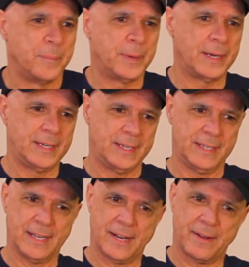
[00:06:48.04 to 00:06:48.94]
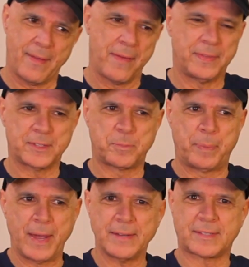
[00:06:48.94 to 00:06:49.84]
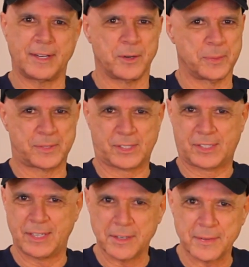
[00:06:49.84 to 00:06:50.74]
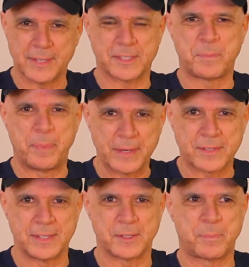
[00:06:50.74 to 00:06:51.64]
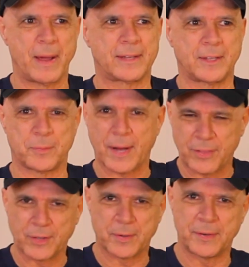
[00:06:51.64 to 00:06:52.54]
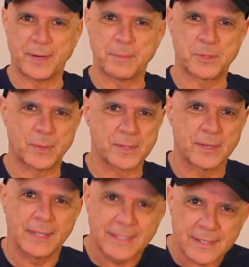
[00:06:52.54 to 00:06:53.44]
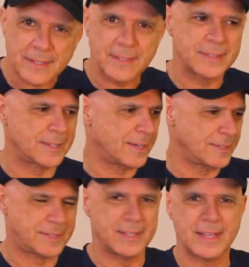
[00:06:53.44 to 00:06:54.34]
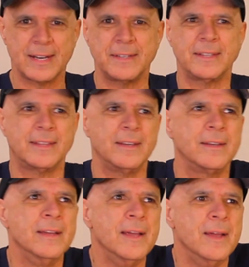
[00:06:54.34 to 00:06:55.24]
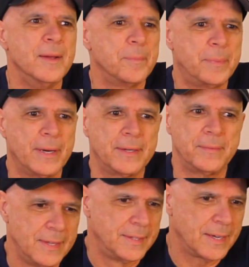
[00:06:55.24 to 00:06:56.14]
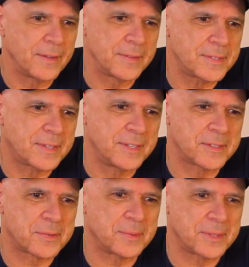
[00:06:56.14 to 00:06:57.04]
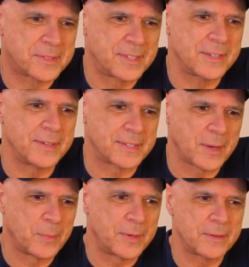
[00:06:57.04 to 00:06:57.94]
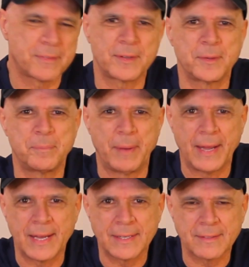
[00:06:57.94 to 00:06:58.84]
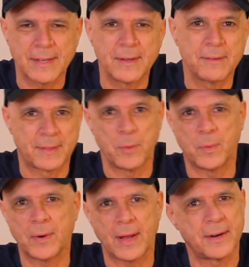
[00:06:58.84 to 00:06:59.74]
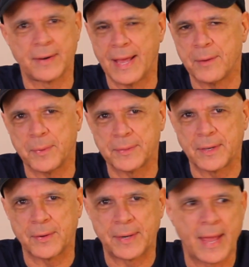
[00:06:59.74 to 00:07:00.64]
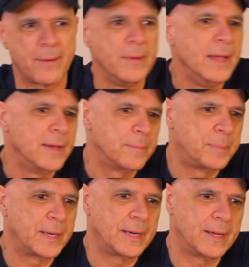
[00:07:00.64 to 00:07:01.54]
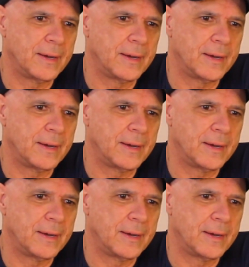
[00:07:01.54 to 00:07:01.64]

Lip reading: But, and this bass here was serious business back there. I think her name is Rosalinda. Did I see that on the thing? But no, these kids are all serious. I wonder if they're in band, like if they were. I don't know how old they are now, but